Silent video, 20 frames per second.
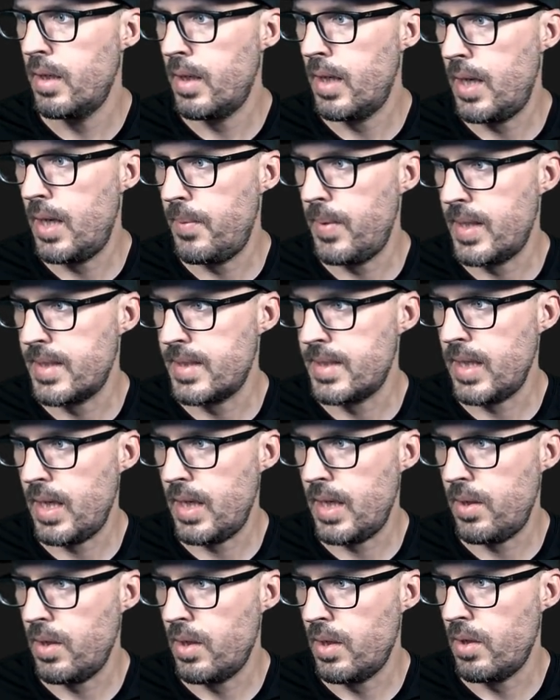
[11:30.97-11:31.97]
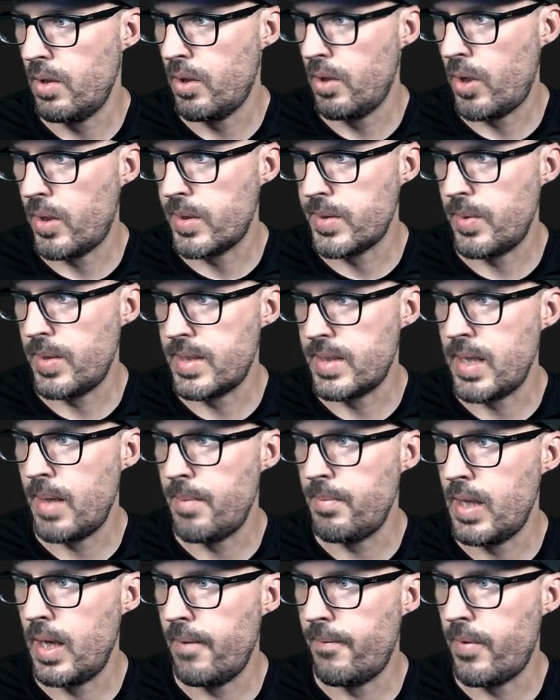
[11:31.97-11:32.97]
And we can see also the same
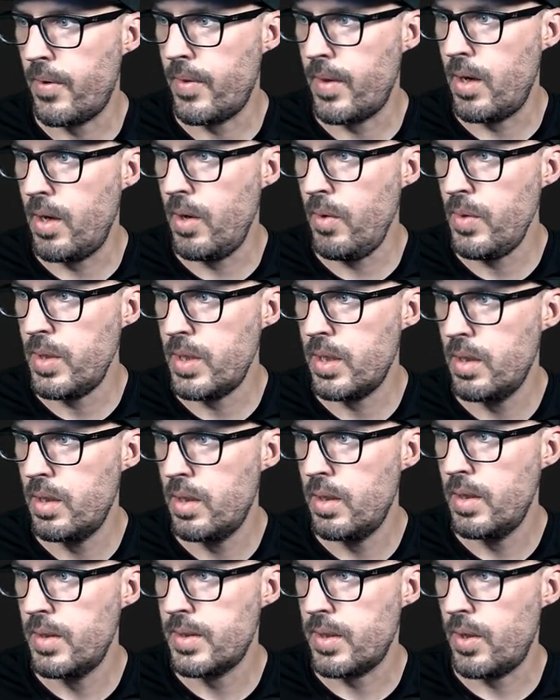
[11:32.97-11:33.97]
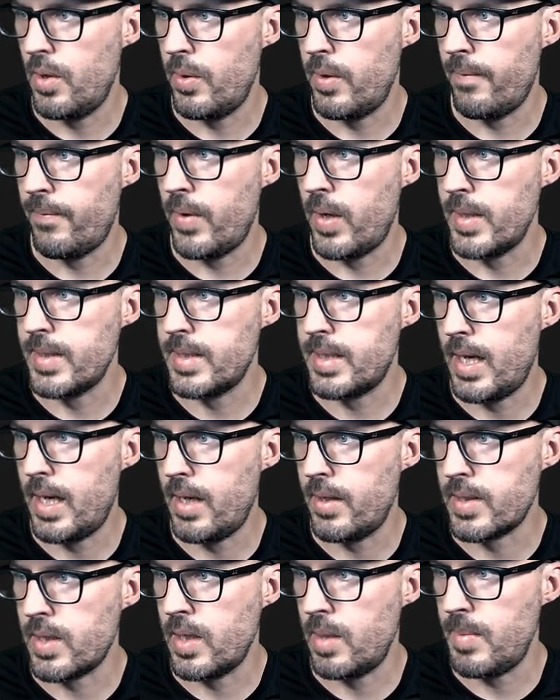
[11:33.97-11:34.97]
thing for the note. So the font
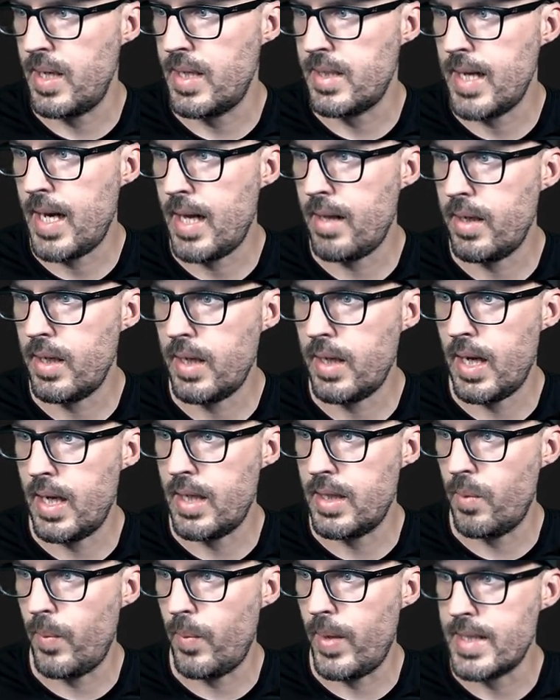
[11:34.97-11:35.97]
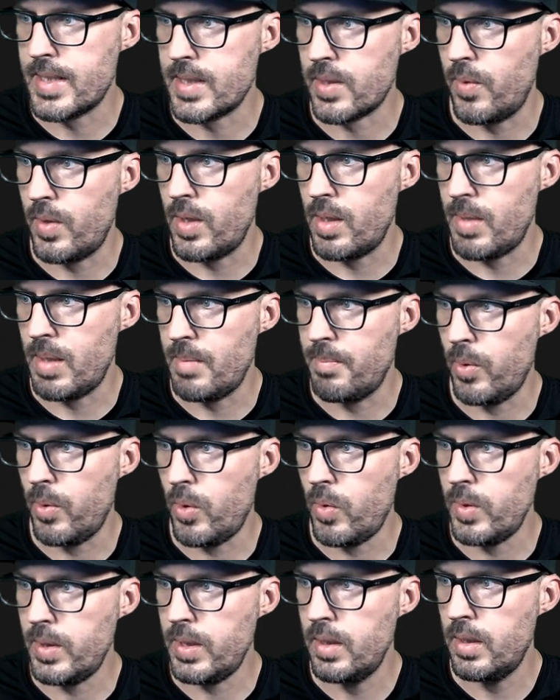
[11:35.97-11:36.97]
style is going to be italic and the weight's going to be
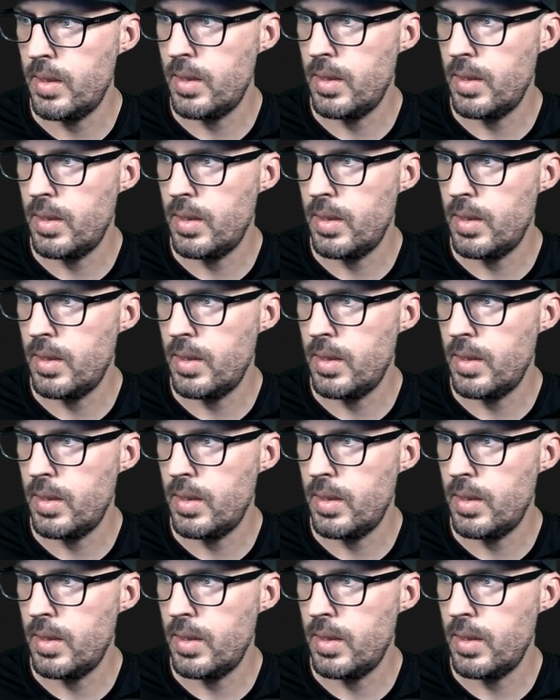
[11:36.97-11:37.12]
bold.